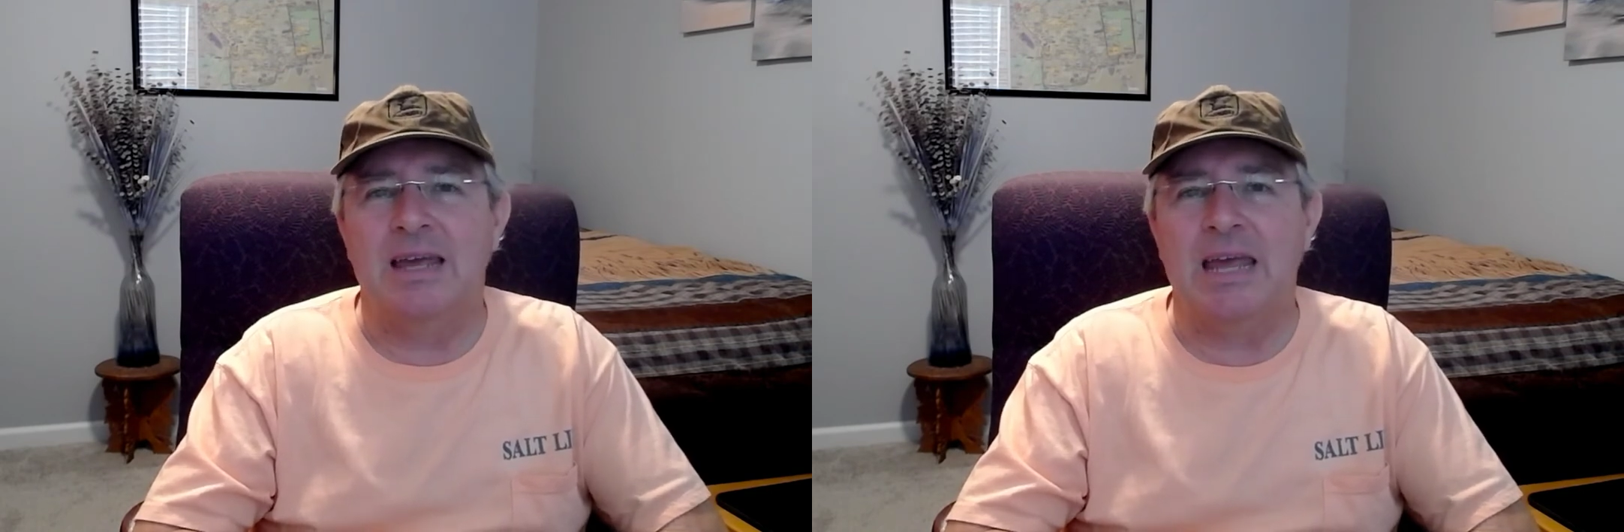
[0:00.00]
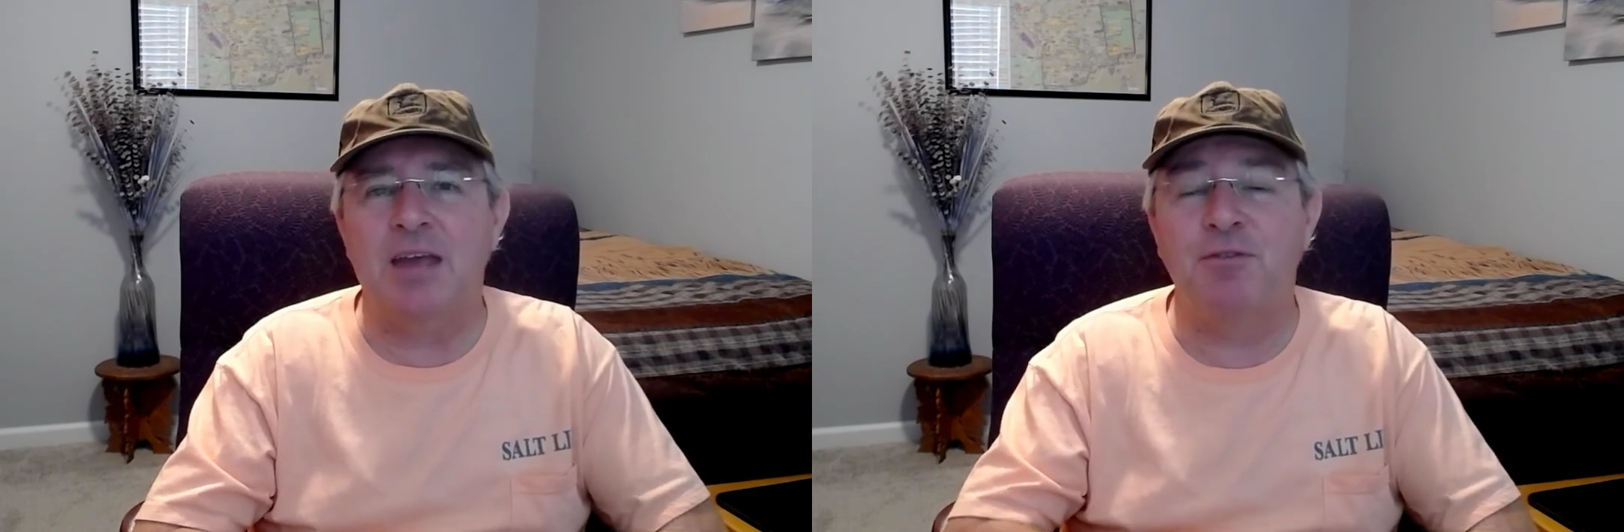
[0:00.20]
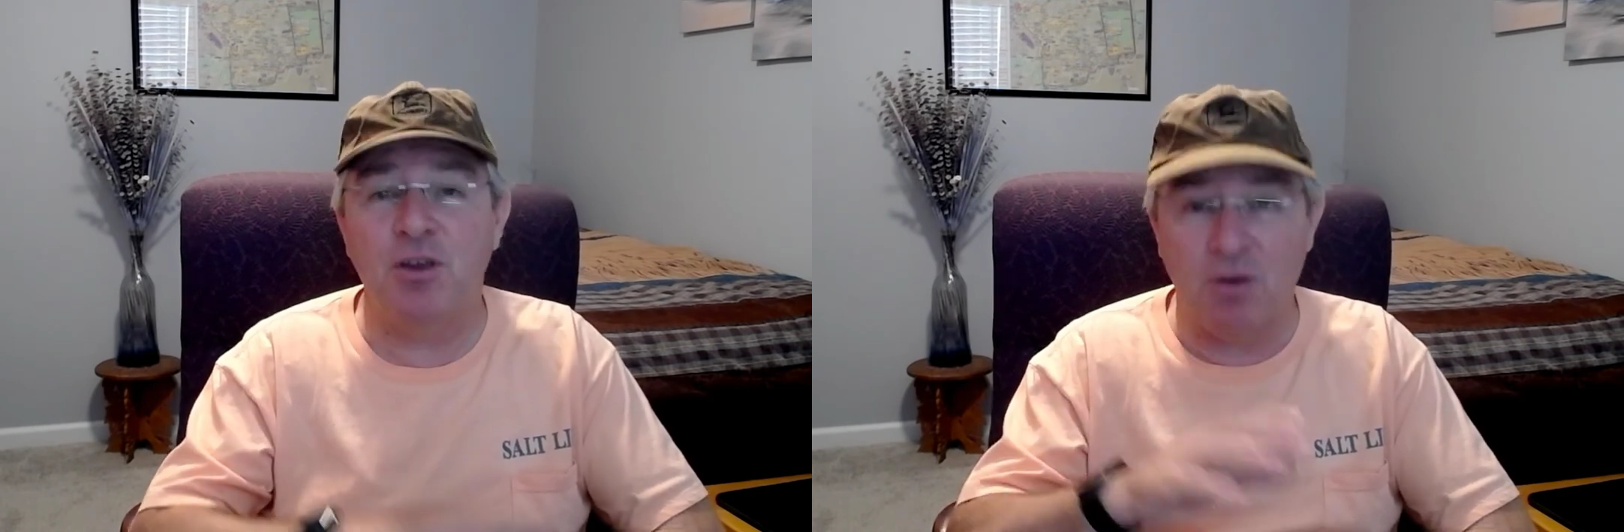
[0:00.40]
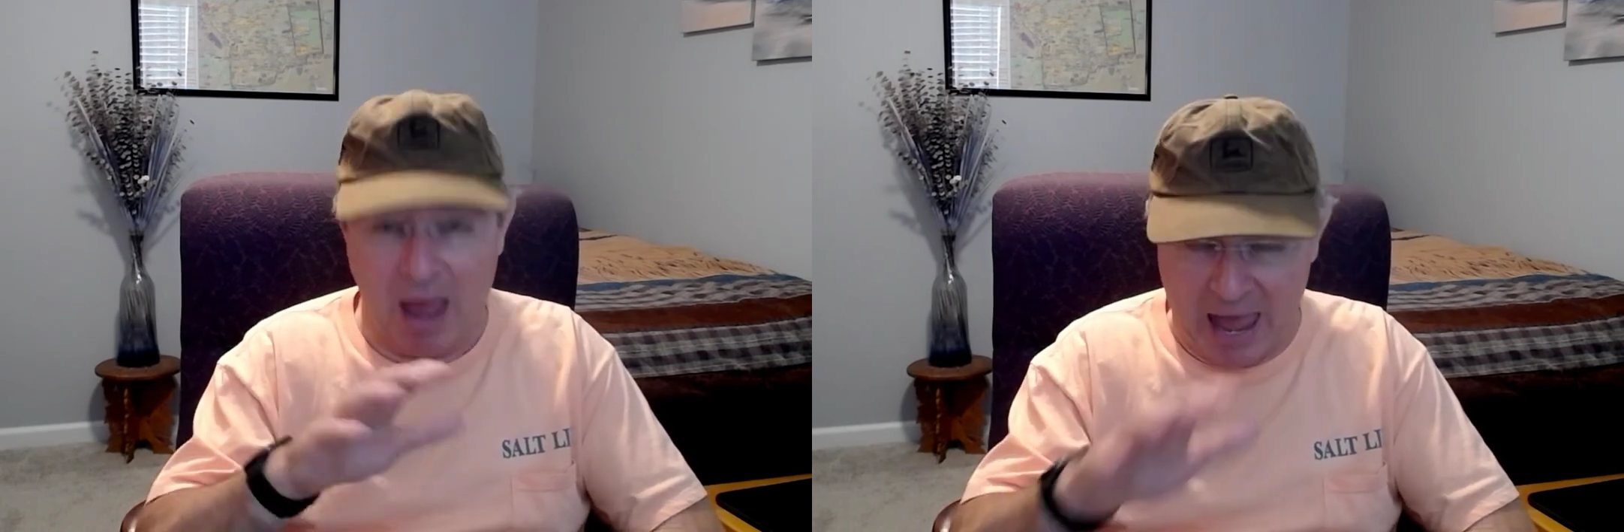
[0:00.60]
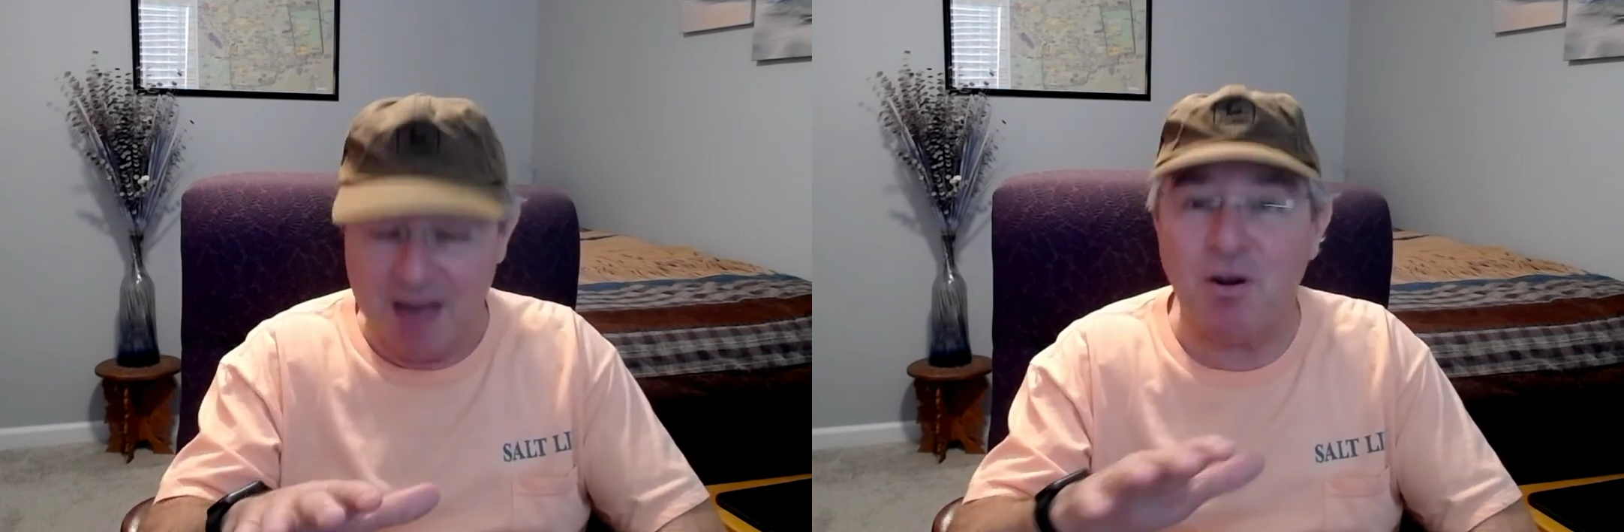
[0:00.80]
if you
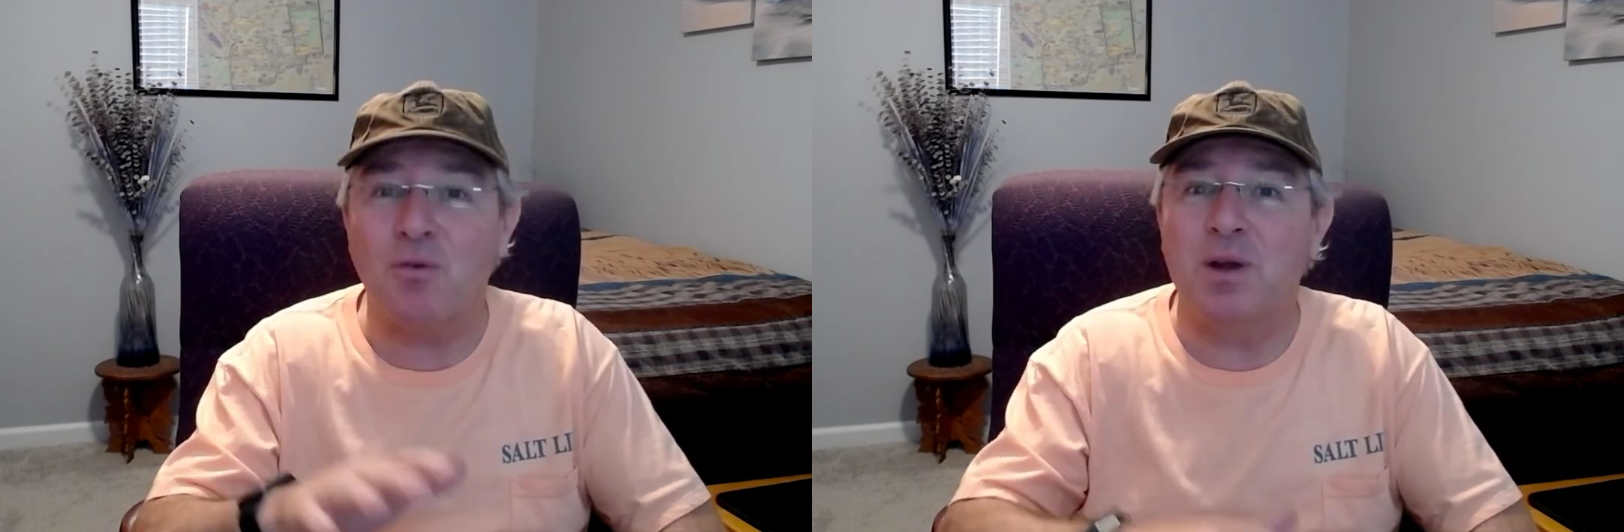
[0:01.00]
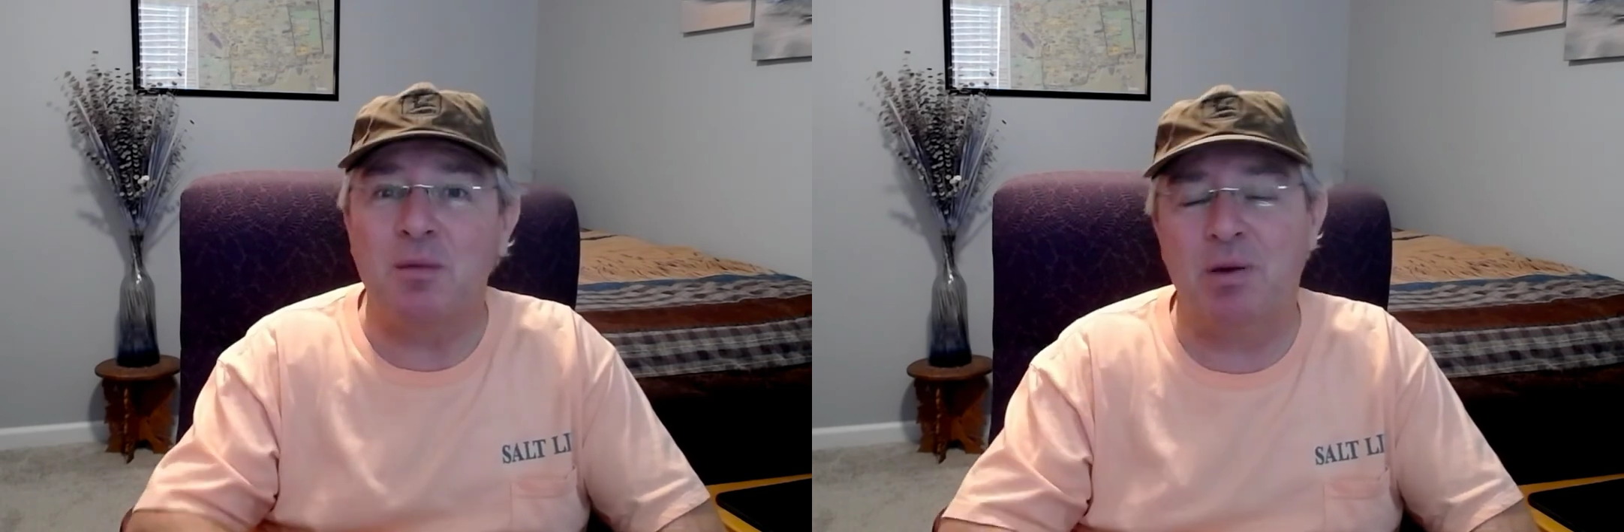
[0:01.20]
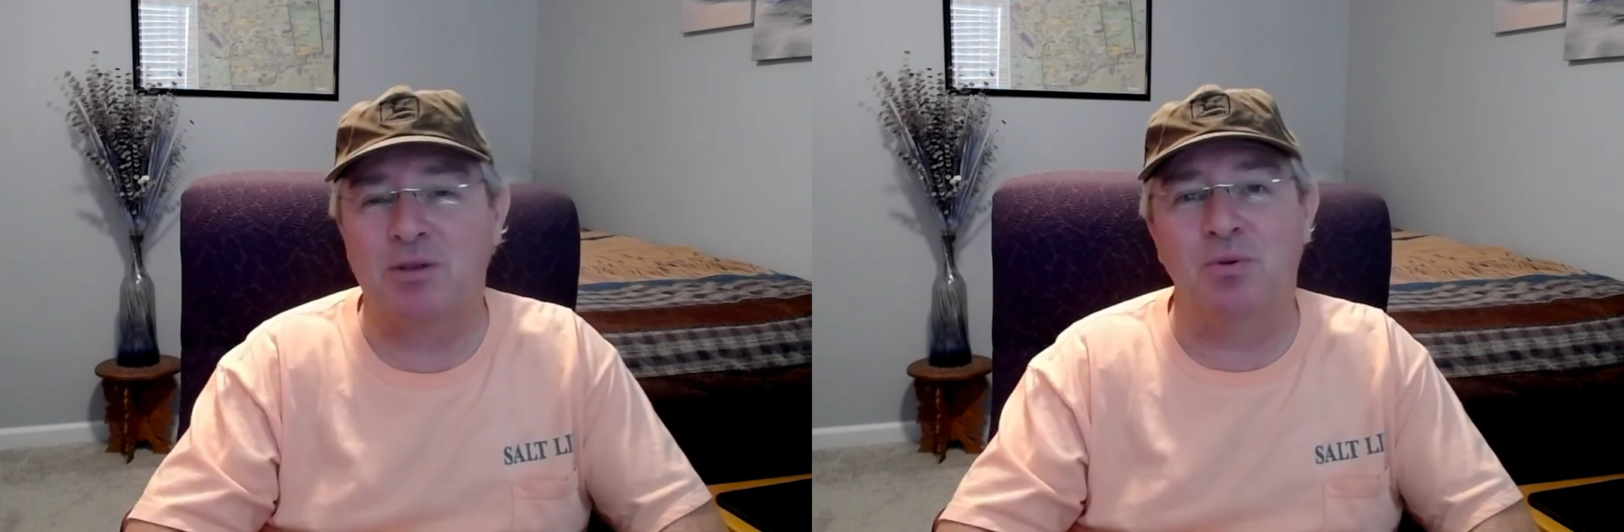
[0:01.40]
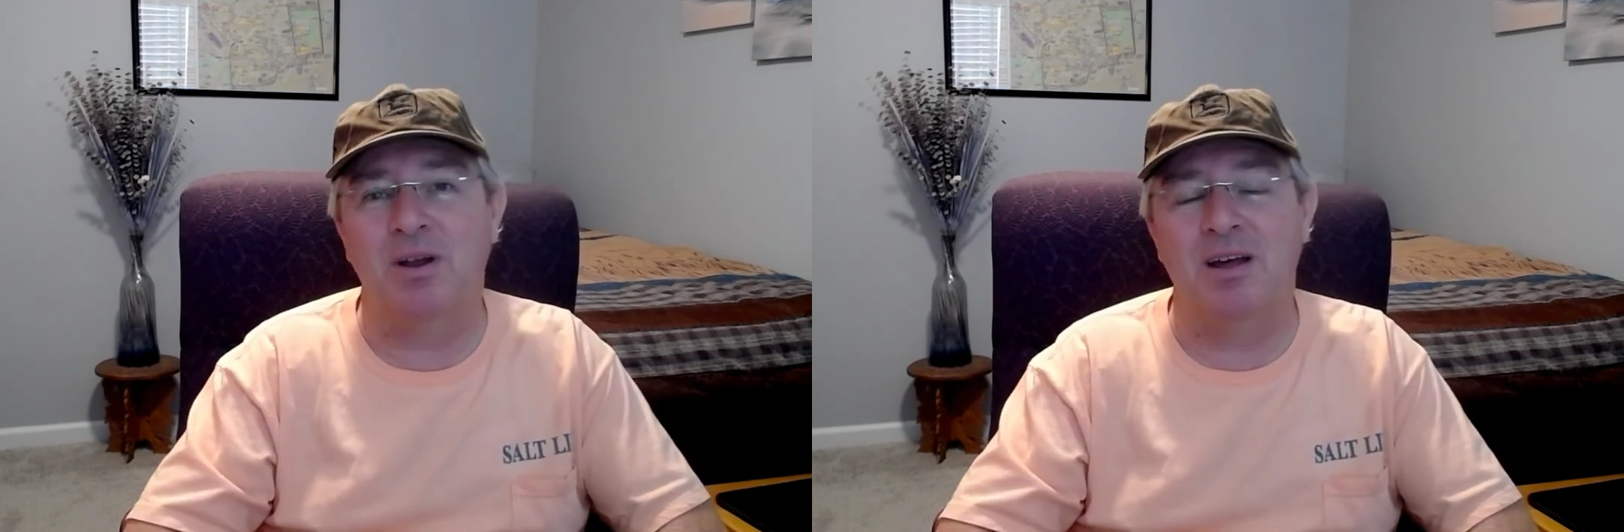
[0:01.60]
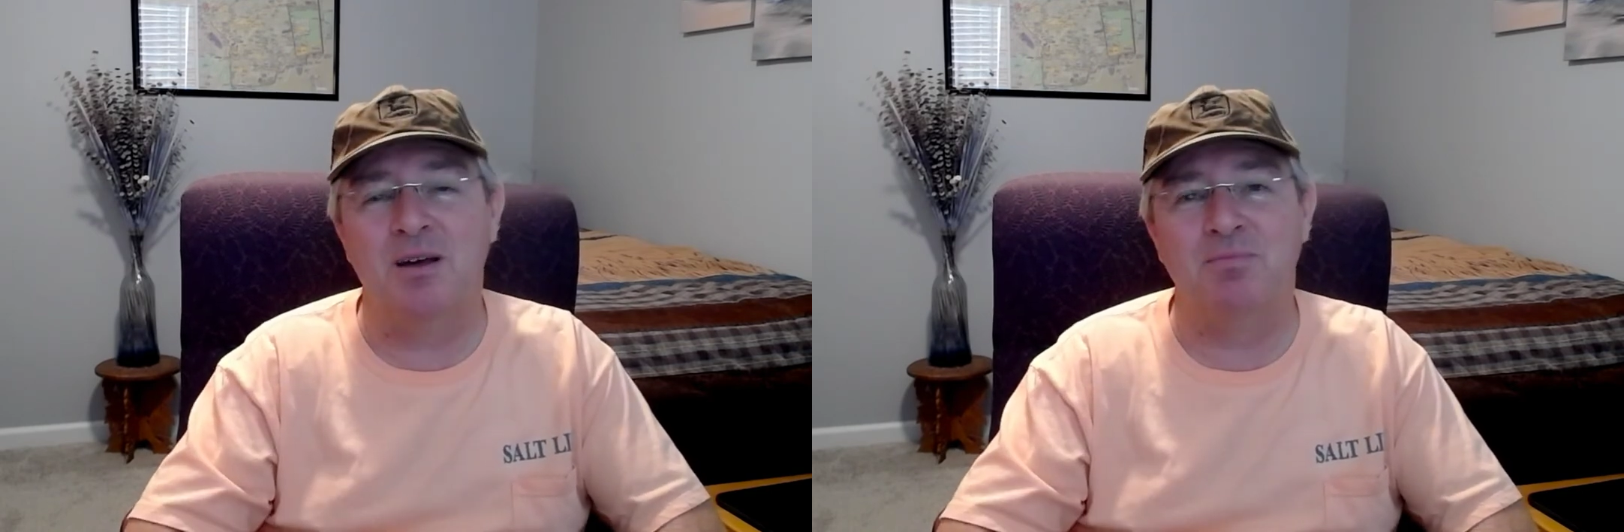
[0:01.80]
have already picked
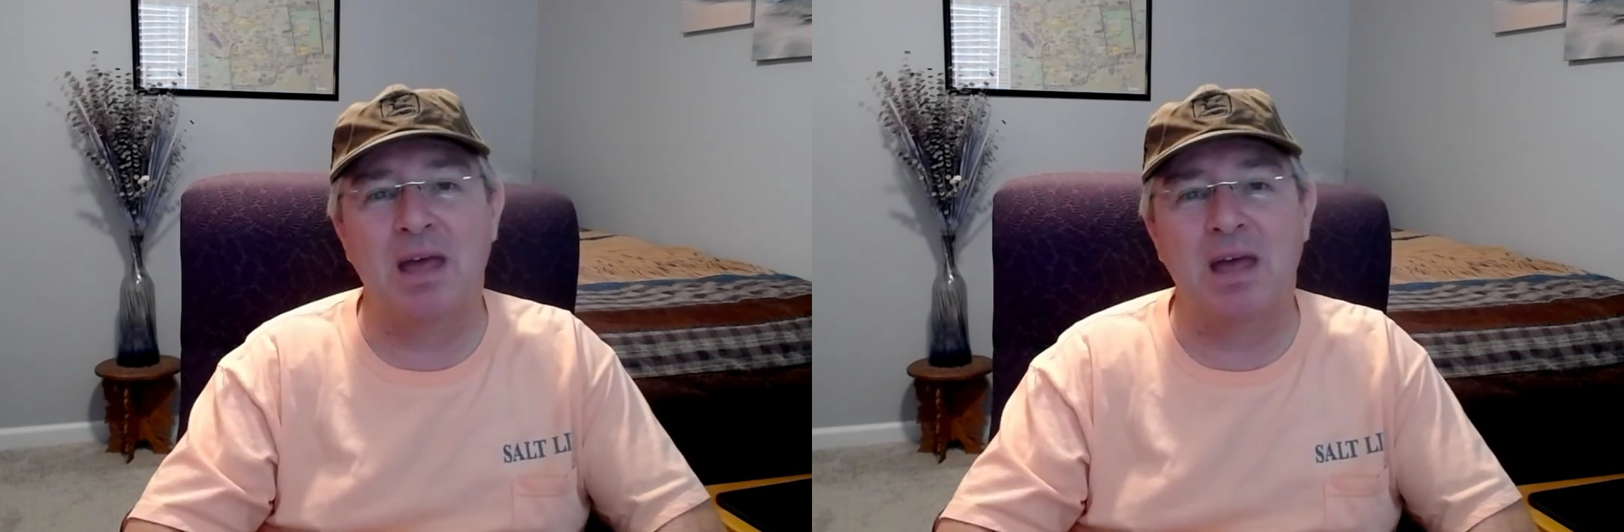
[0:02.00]
one up,